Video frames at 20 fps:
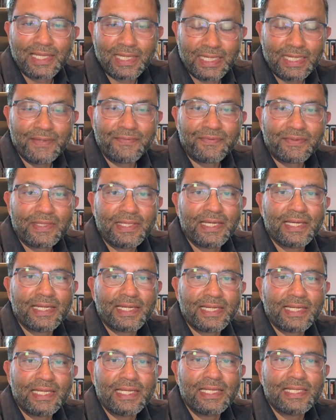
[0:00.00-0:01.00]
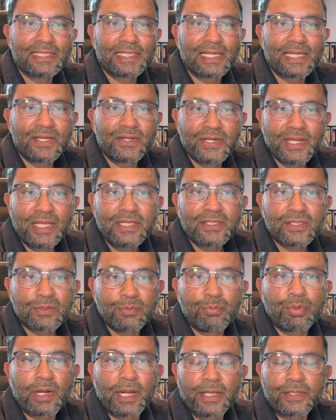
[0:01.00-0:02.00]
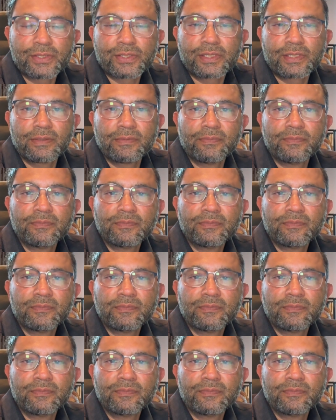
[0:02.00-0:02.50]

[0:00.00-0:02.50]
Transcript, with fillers: if there is a dense breast